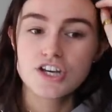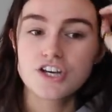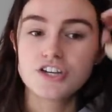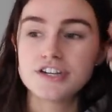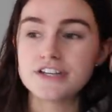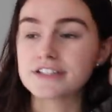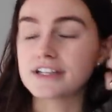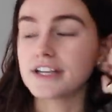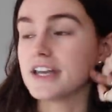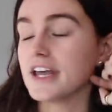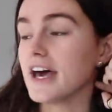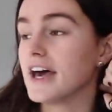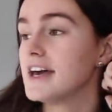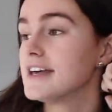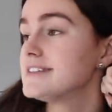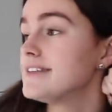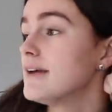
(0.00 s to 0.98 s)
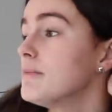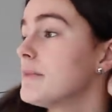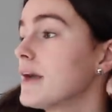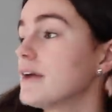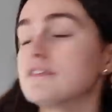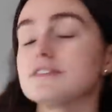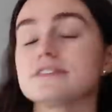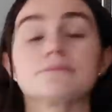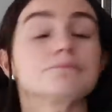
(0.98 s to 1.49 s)
she's gonna send me
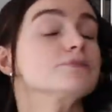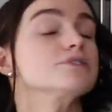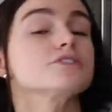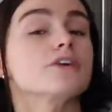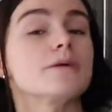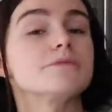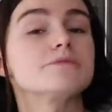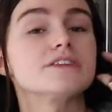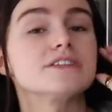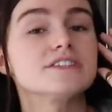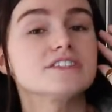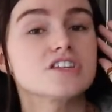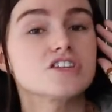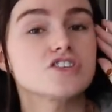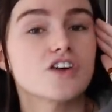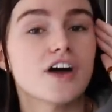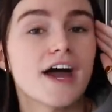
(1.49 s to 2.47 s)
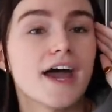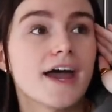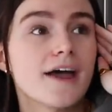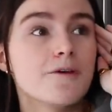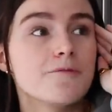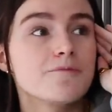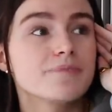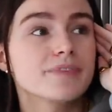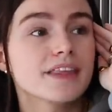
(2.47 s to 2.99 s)
over some prescriptions to try
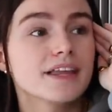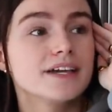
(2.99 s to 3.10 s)
it,